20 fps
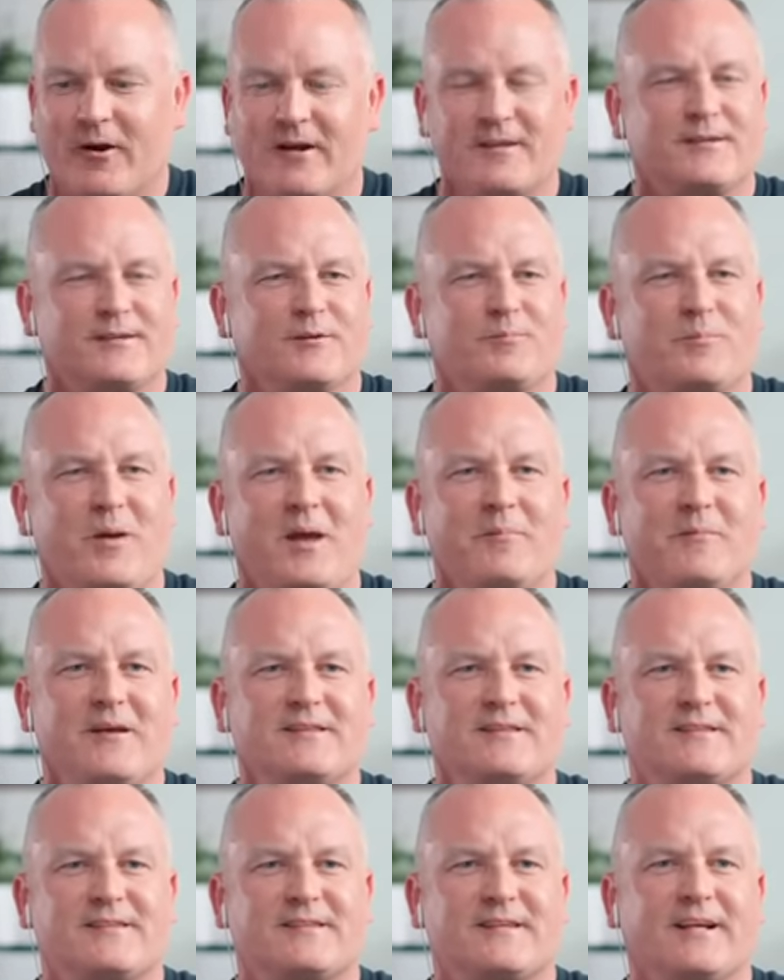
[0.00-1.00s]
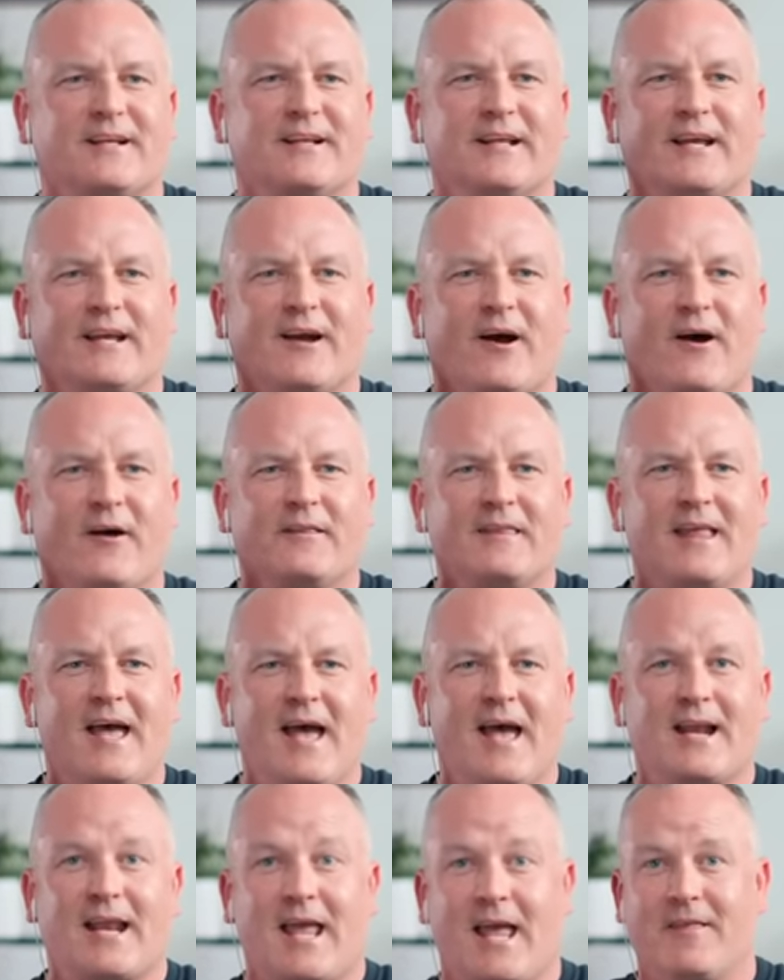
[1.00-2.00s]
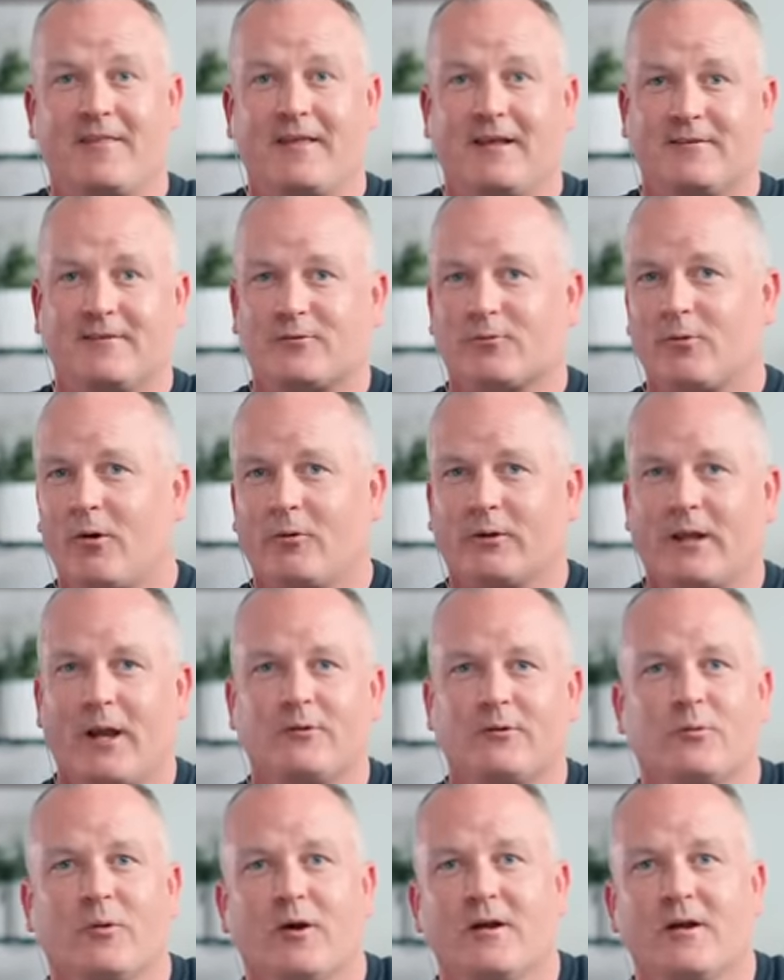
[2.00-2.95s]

to where it says payments, click on that, and then scroll down